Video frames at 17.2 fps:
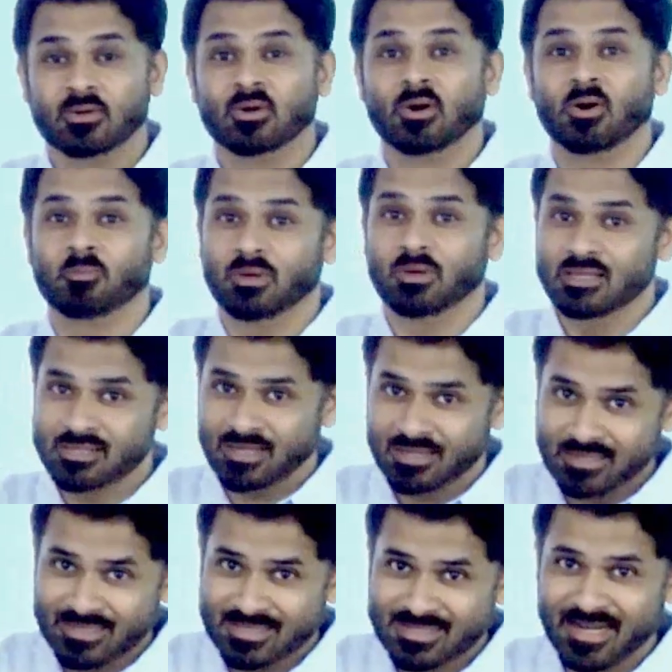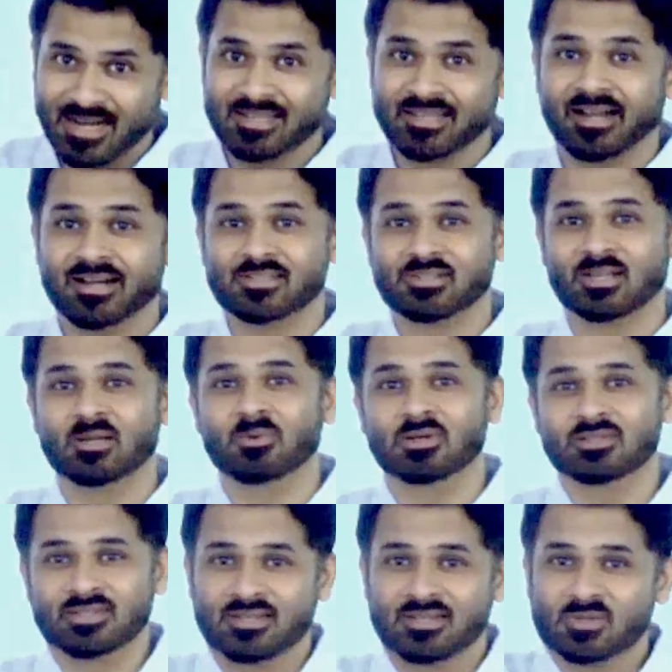Or please understand that
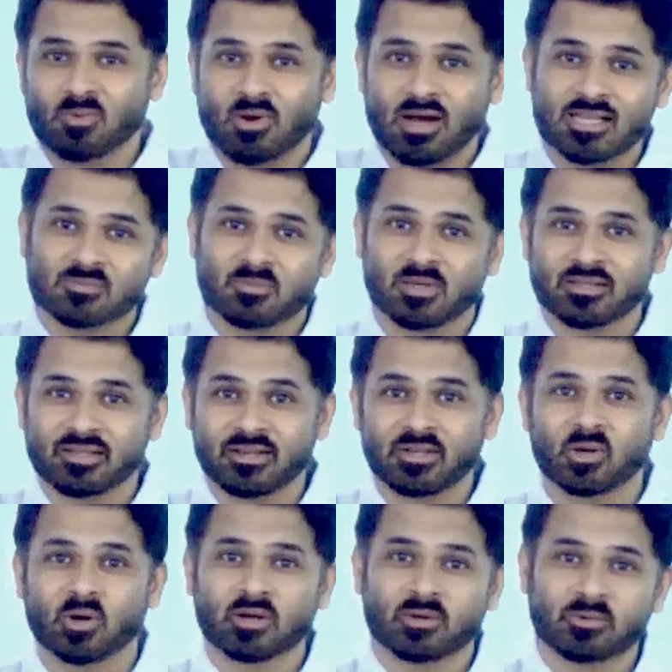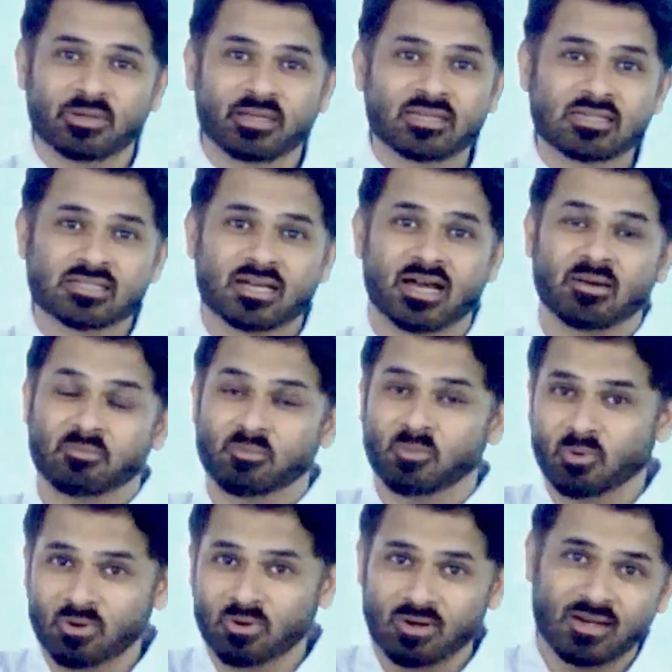syllabus is vast, but then your
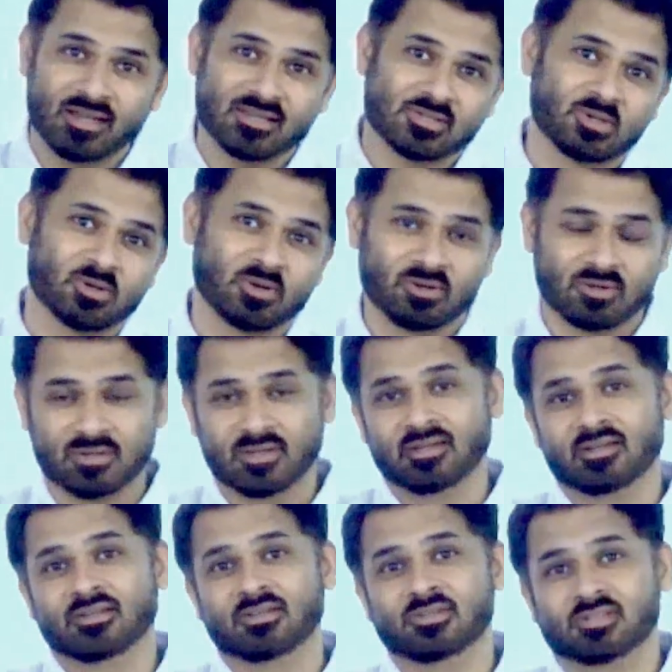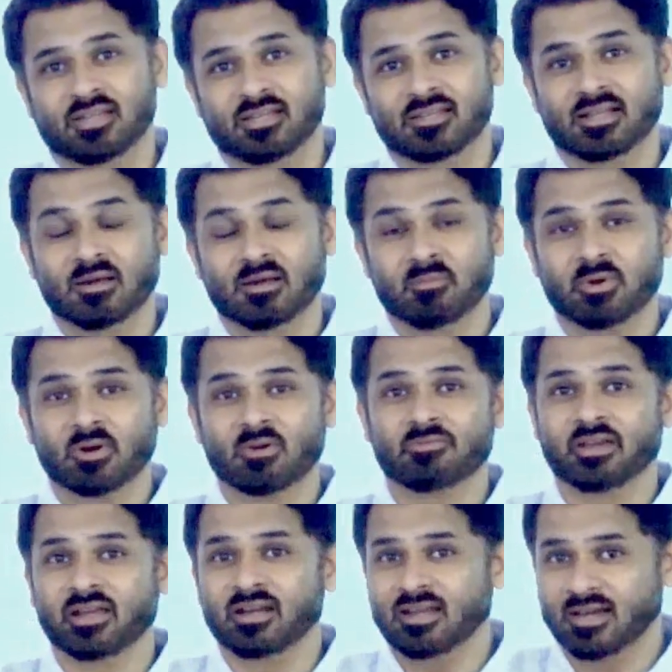more or less you see the number of
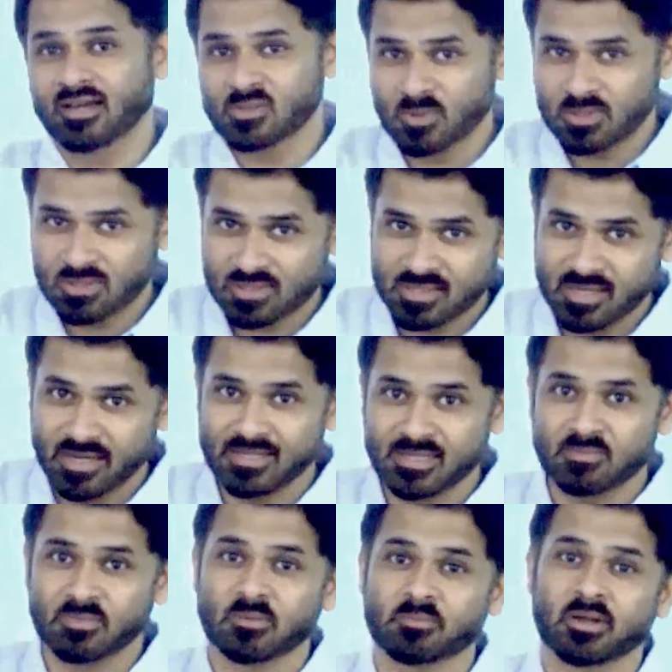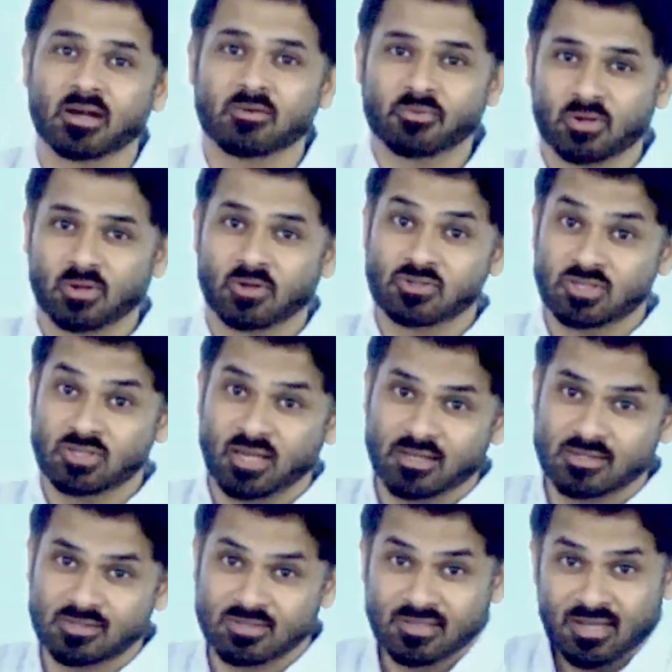areas which is getting prepared for your
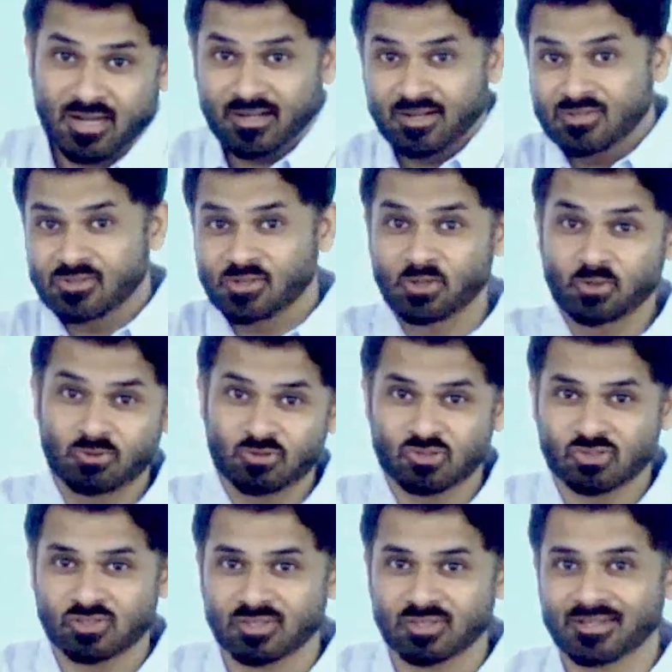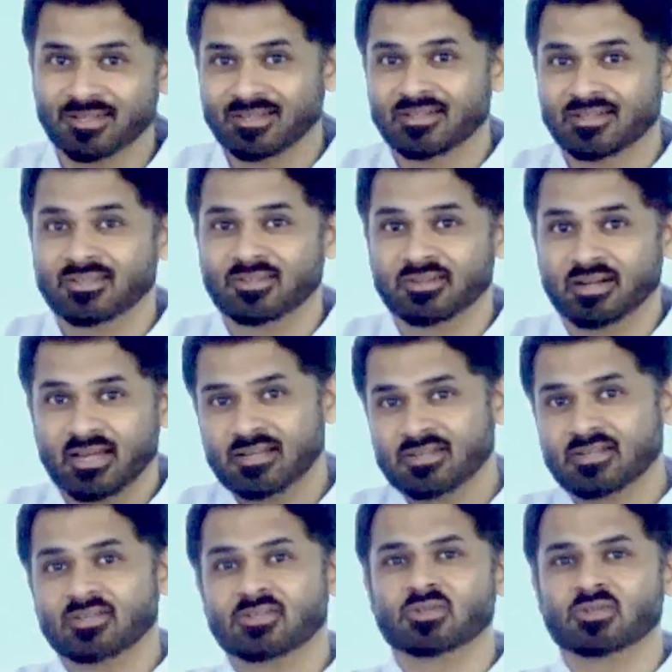GS, that is huge, right?